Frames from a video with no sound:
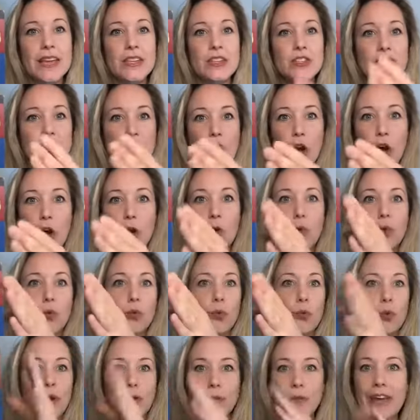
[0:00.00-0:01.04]
So
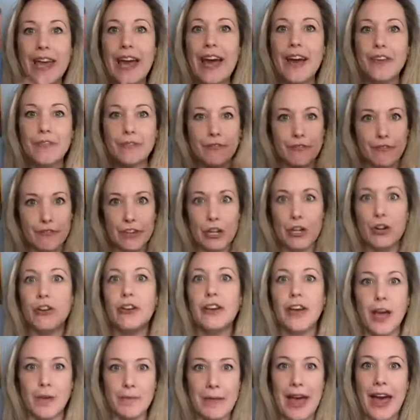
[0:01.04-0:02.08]
when we have fear
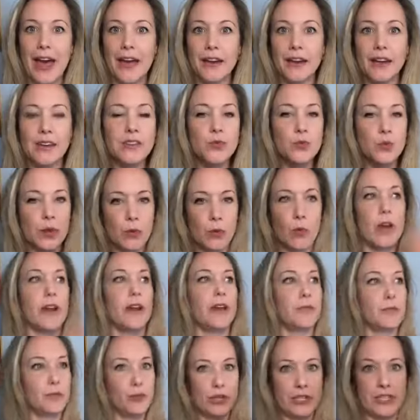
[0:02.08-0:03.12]
come at us, we want
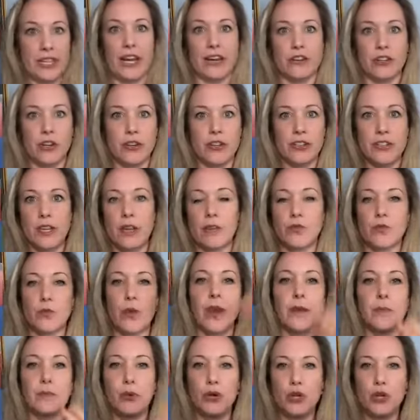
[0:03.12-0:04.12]
to protect ourselves, right?